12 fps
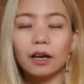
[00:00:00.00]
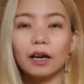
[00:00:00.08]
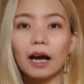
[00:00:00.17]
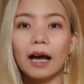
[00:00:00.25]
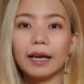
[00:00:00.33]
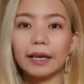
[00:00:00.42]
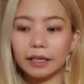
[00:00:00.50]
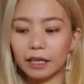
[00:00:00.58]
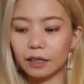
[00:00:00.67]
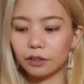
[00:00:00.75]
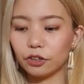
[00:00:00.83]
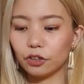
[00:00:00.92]
I
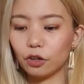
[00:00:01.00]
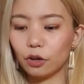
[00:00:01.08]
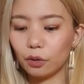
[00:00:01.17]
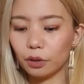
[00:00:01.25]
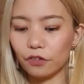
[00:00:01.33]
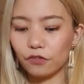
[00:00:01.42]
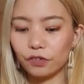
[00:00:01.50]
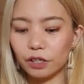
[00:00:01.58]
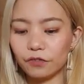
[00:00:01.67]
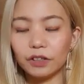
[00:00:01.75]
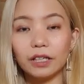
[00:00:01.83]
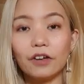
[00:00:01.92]
can, you know, if
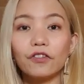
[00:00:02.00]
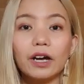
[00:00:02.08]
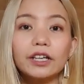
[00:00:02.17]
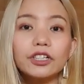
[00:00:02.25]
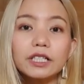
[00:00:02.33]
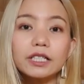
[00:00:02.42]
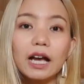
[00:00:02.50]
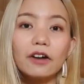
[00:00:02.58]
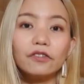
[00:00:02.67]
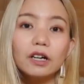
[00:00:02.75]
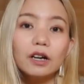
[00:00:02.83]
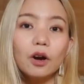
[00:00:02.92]
even if I just
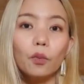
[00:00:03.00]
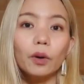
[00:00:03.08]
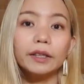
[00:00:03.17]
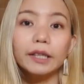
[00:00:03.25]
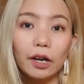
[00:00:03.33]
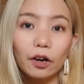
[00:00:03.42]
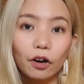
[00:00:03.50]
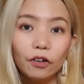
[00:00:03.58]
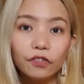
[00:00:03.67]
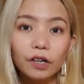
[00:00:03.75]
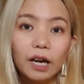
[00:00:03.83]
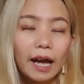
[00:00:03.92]
have 1 day off,